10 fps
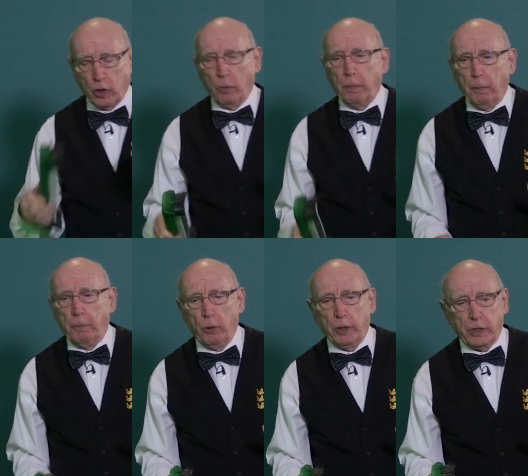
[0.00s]
A couple of
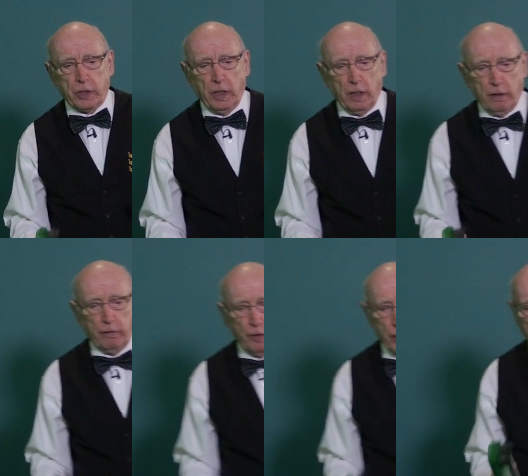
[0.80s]
points here. The
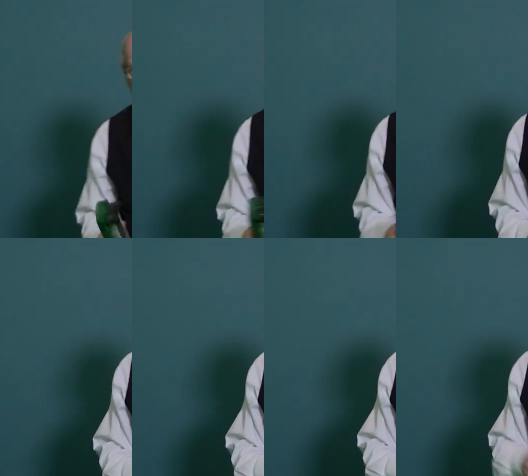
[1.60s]
first one
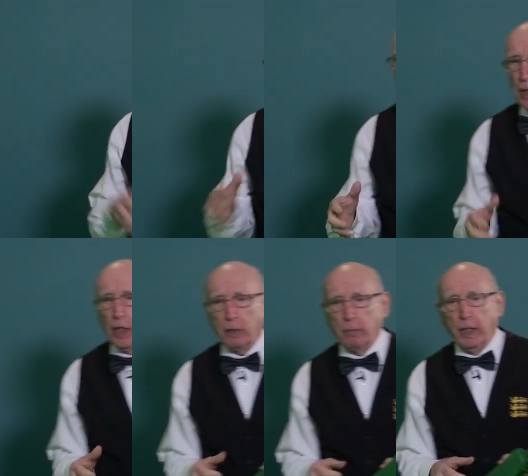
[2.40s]
that
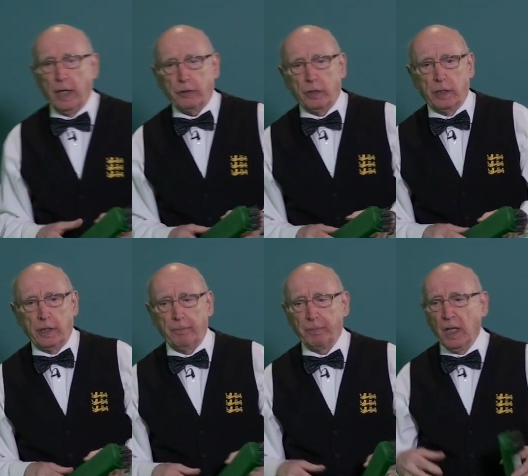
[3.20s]
infuriates me
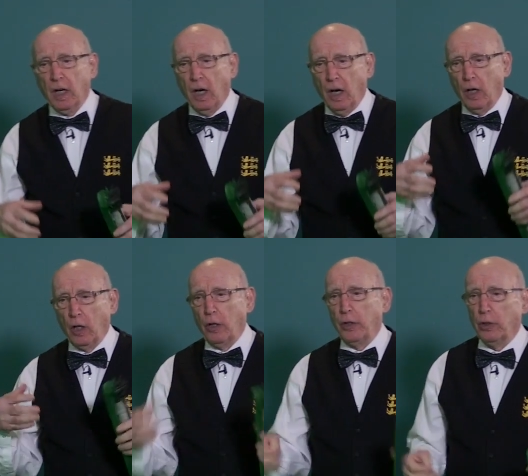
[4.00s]
actually, a
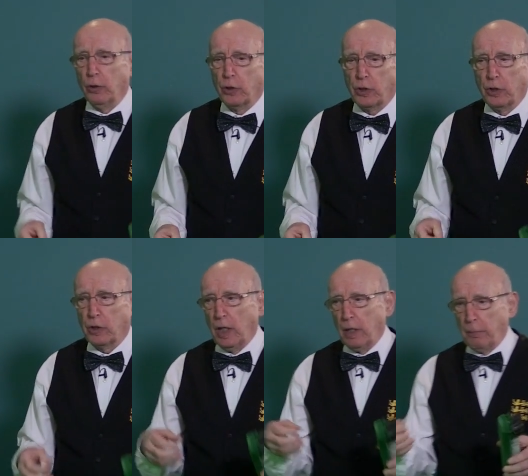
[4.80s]
lot of youngsters
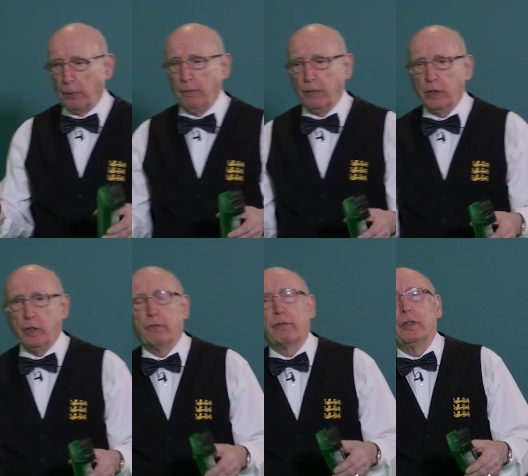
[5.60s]
get the privilege
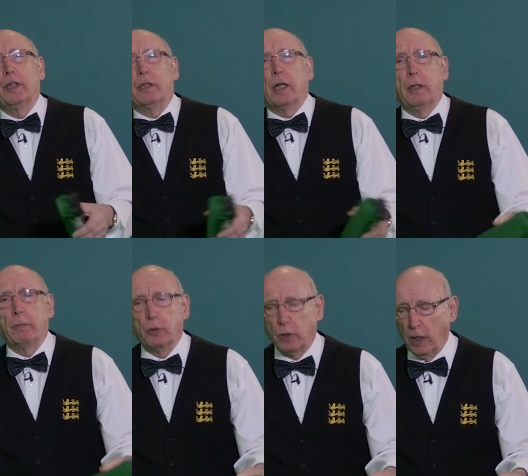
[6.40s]
of free
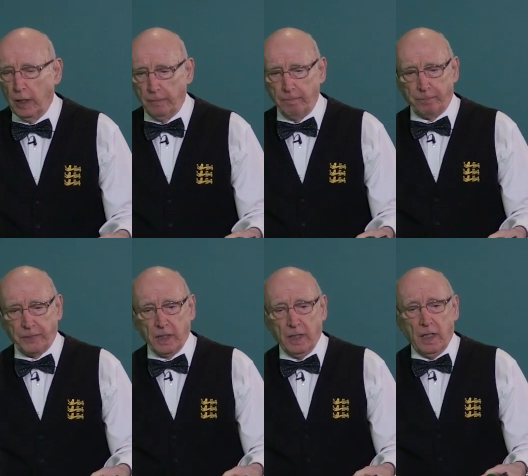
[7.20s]
table time.
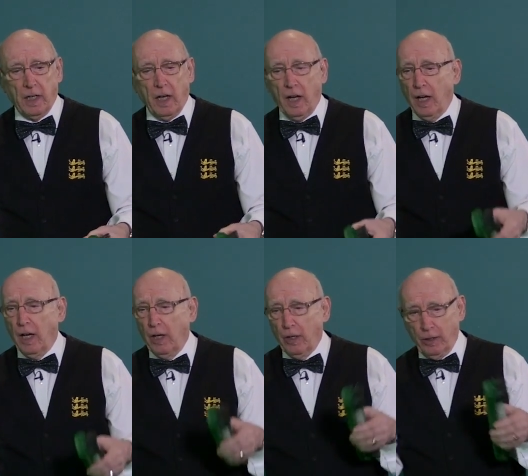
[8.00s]

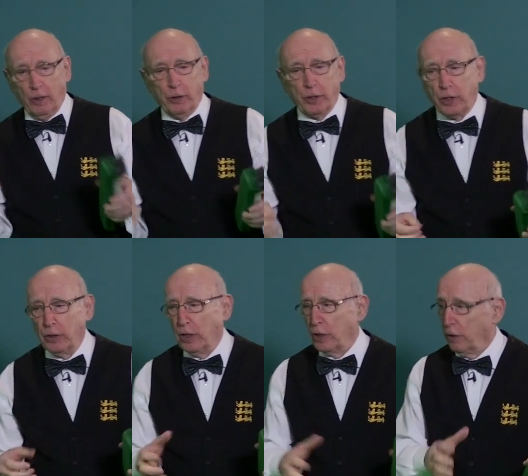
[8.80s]
Uh, on the
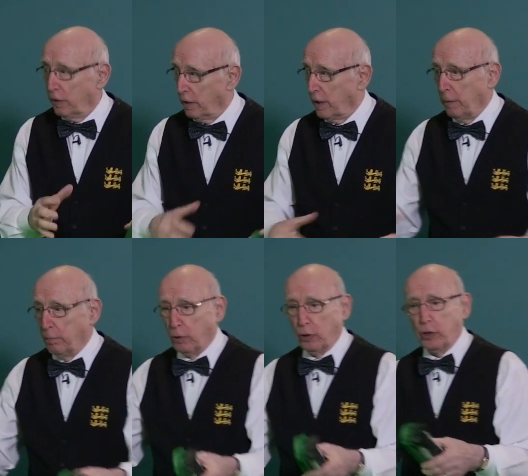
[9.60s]
condition that they
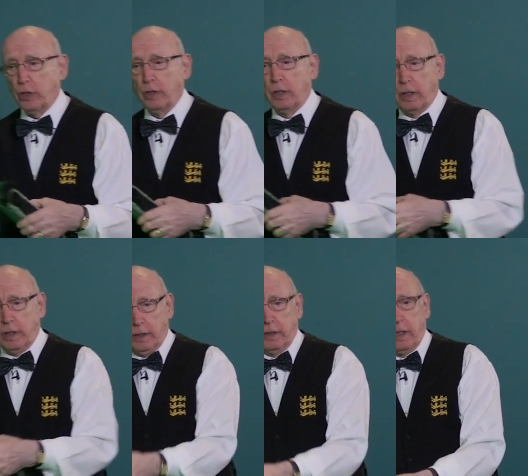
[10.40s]
brush and
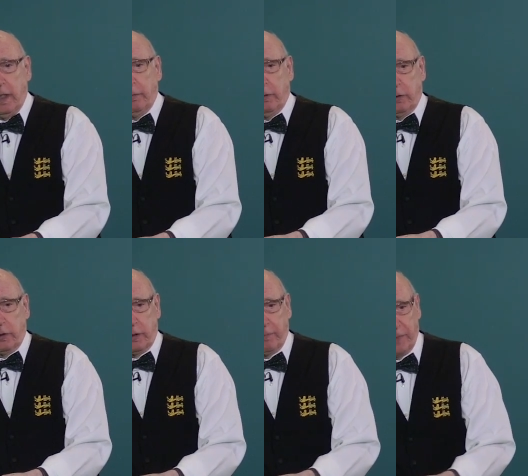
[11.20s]
clean the tables.